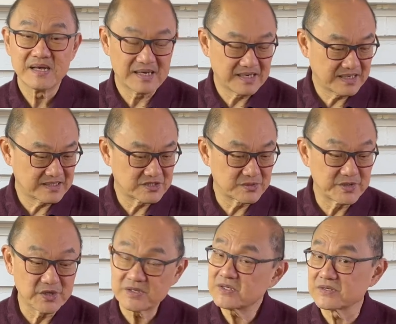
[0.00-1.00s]
Uh, to be
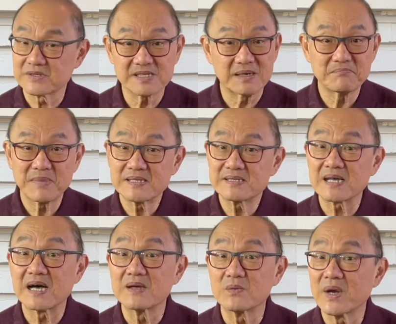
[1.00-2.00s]
honest, on some months
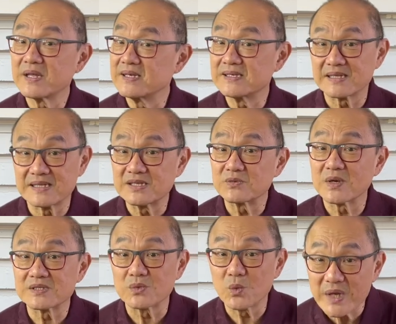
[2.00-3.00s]
I wear these at least
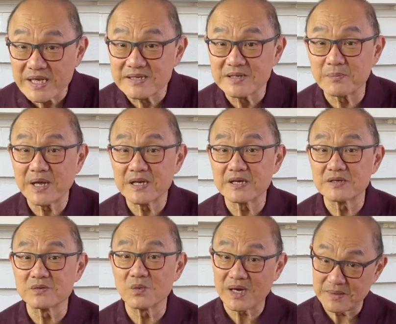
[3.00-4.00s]
once a week, depending
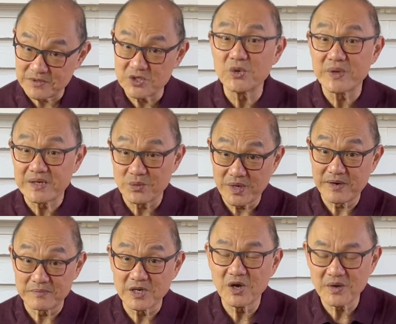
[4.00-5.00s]
on what I'm doing and where
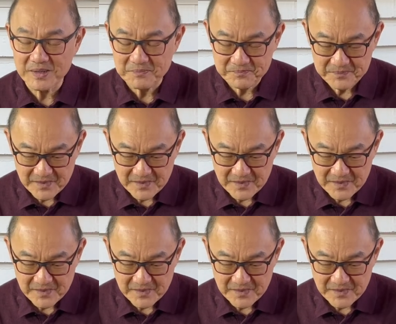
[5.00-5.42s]
I'm going.